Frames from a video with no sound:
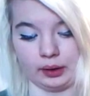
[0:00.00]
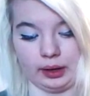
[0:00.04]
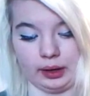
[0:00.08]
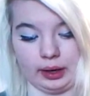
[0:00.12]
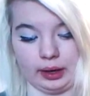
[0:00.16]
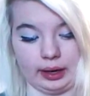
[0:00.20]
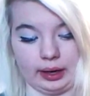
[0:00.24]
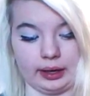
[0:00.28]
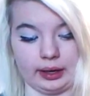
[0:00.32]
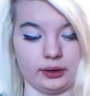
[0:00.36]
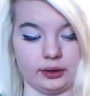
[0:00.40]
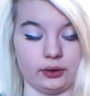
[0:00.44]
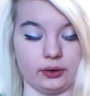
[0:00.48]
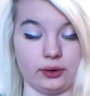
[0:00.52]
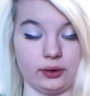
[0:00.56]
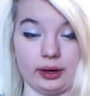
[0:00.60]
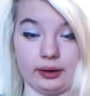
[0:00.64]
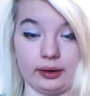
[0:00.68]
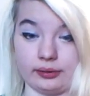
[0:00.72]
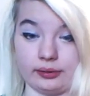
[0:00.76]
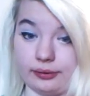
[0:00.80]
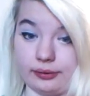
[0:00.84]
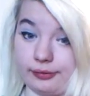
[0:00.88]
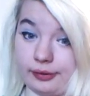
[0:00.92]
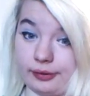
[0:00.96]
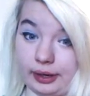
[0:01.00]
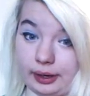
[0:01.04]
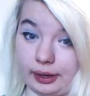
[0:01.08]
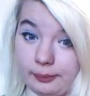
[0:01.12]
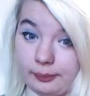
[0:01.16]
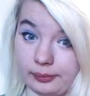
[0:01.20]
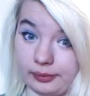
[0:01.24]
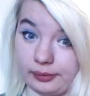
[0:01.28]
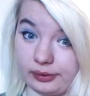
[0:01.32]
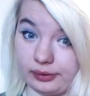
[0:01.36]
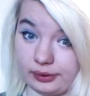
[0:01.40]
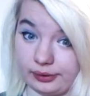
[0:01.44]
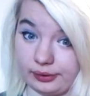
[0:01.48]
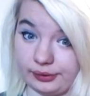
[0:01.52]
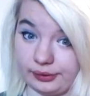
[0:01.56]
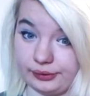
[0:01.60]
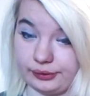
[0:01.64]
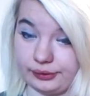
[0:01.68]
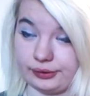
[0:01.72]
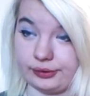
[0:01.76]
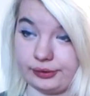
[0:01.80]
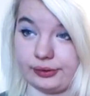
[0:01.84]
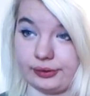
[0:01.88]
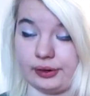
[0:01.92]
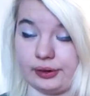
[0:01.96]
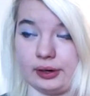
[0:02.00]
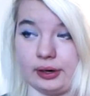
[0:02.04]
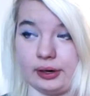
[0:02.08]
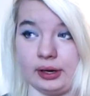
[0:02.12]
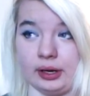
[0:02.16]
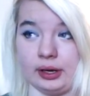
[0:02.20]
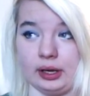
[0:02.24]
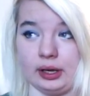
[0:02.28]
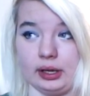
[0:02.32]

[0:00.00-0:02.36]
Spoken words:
and you have to fill it up with solution.